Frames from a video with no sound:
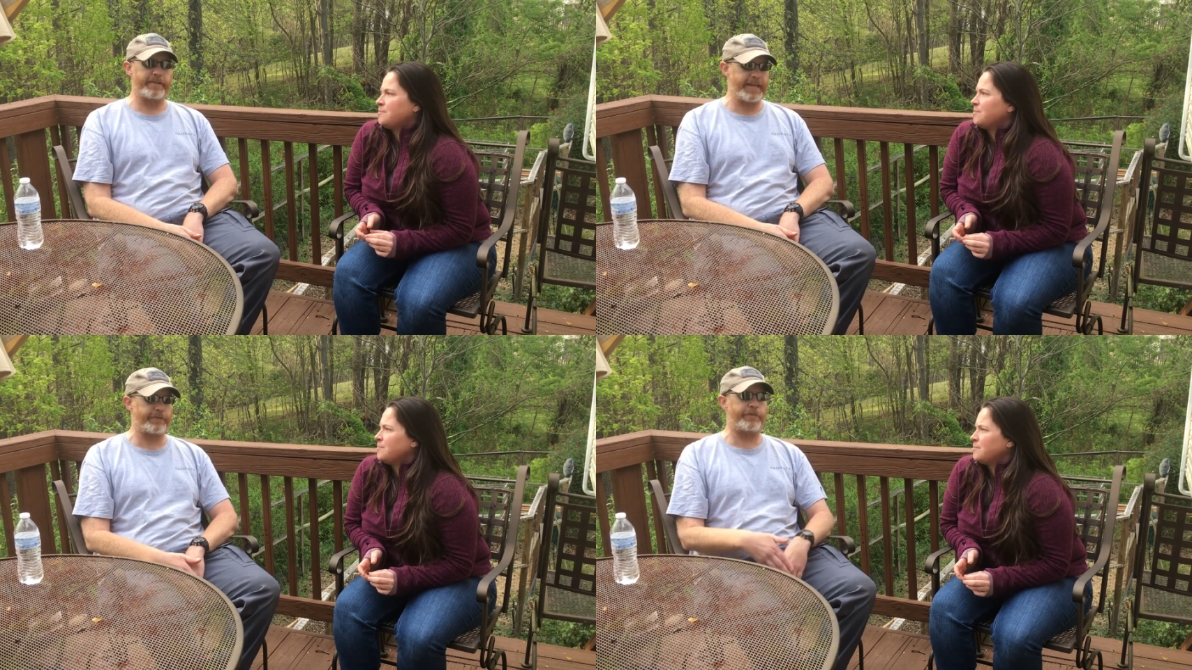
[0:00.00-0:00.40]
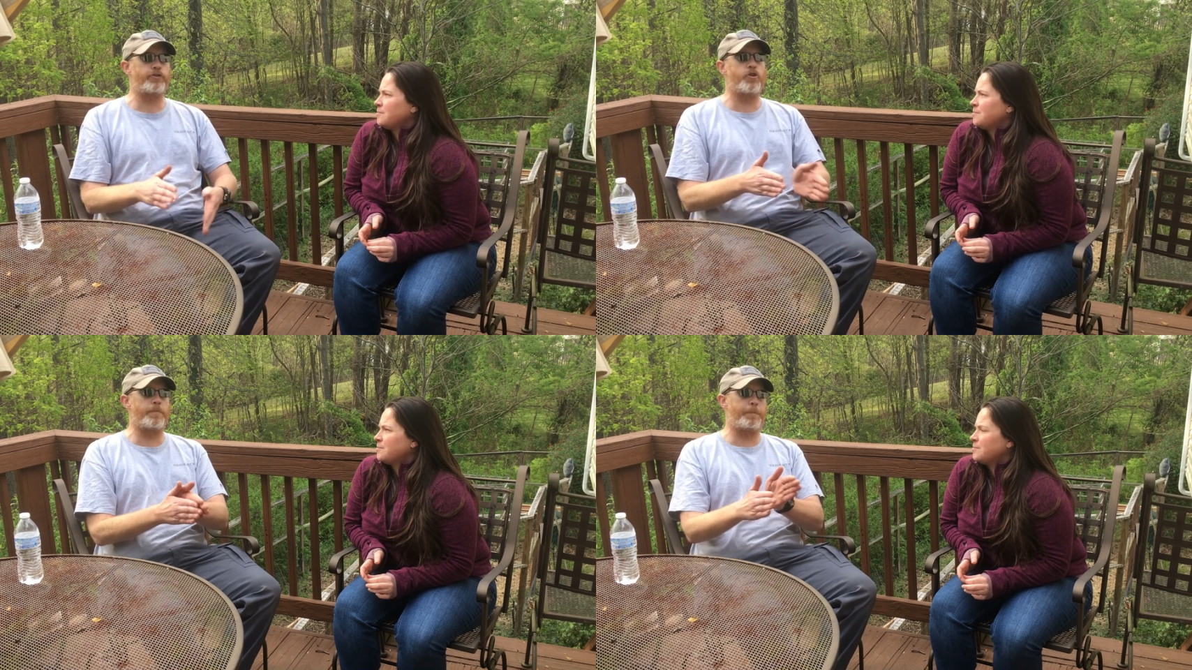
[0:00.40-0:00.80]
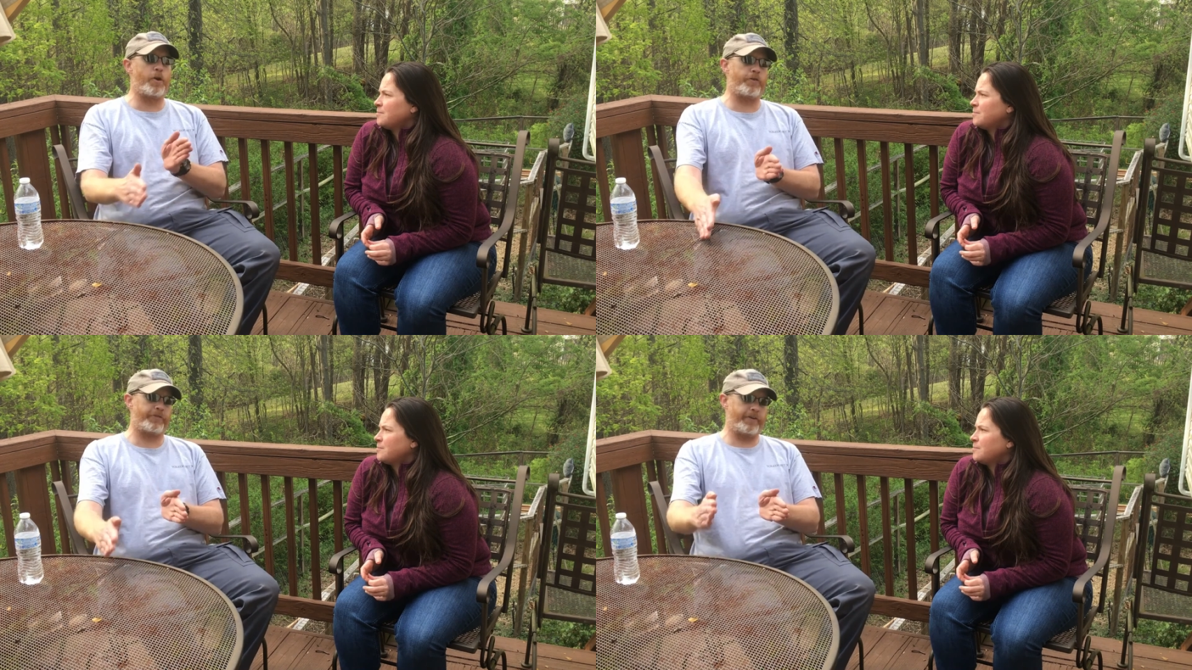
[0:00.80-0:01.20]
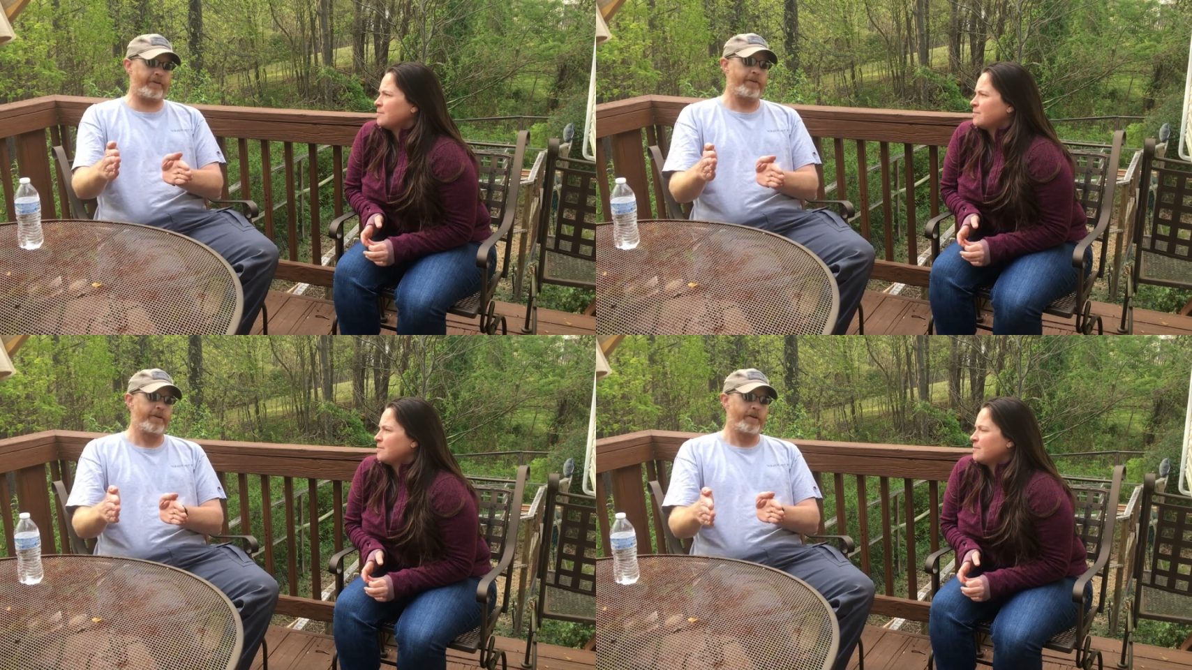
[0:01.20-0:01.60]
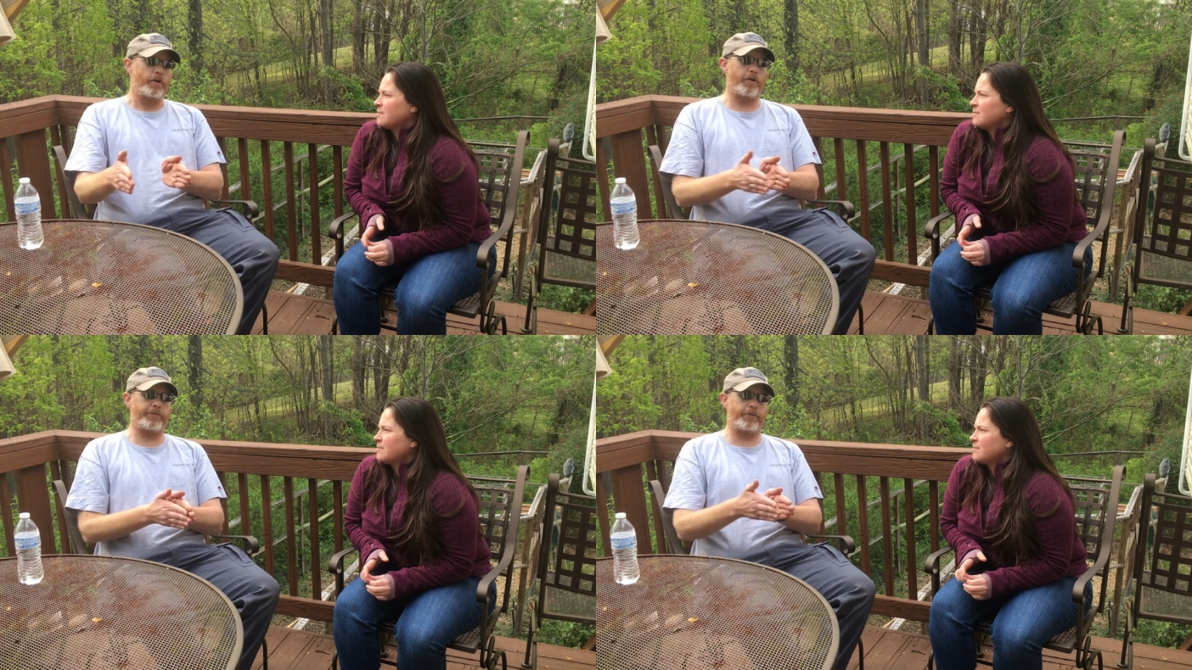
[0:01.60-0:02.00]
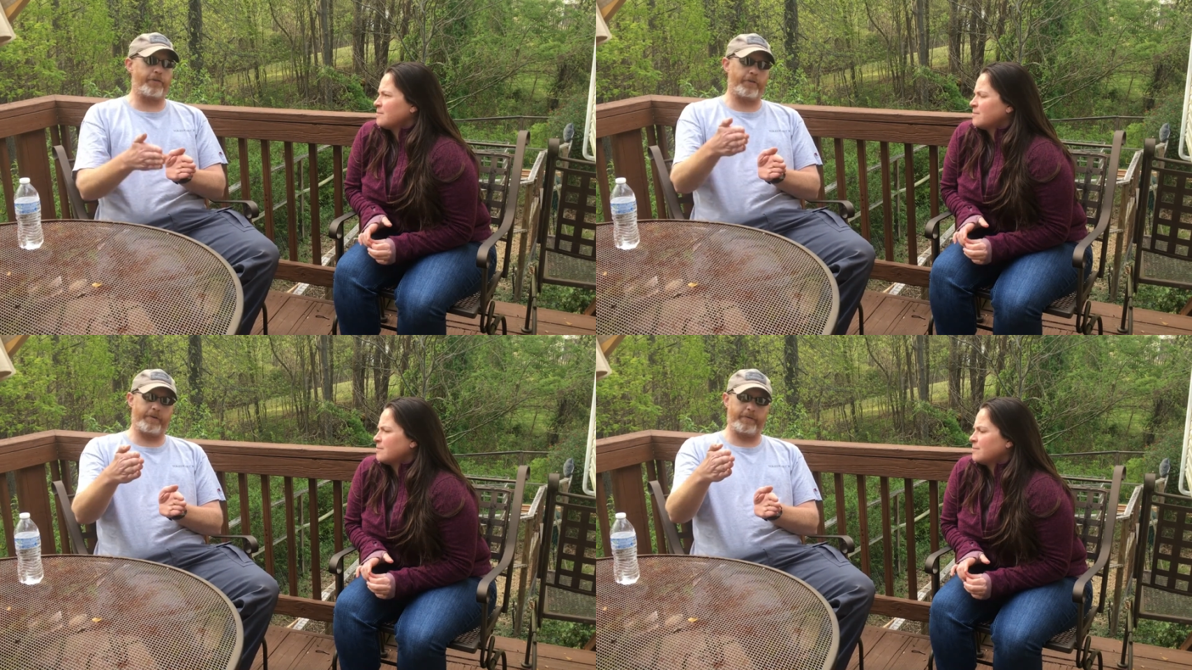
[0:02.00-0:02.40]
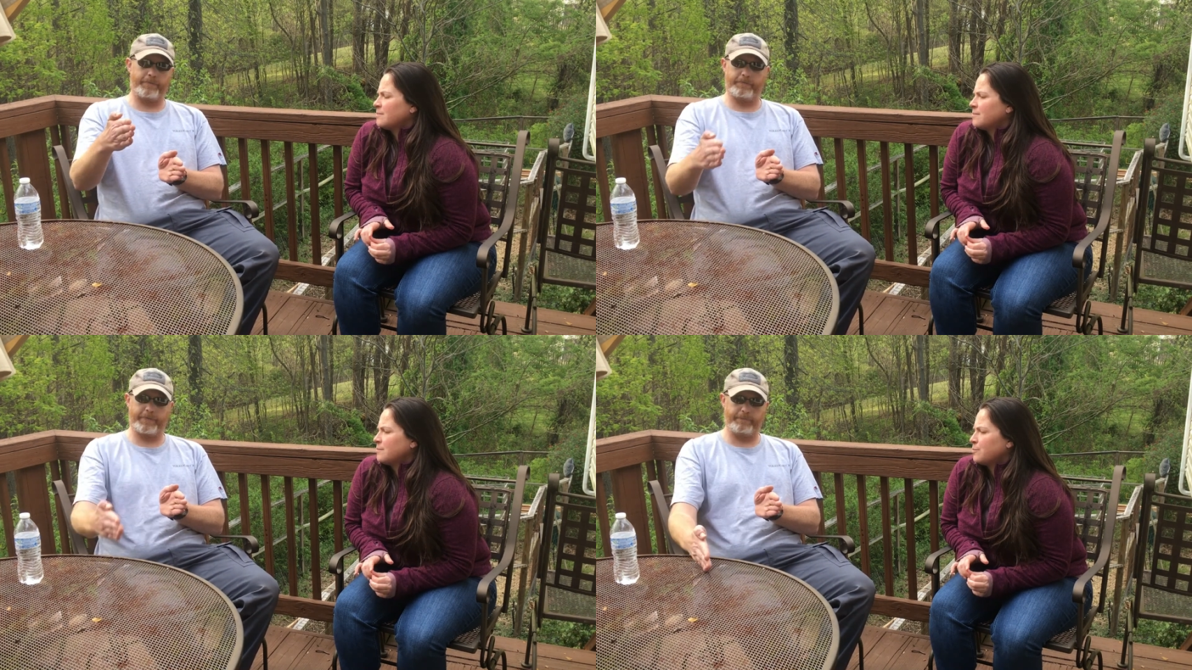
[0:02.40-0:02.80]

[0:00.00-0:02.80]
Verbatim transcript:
Speaker 1: It takes a certain person or a certain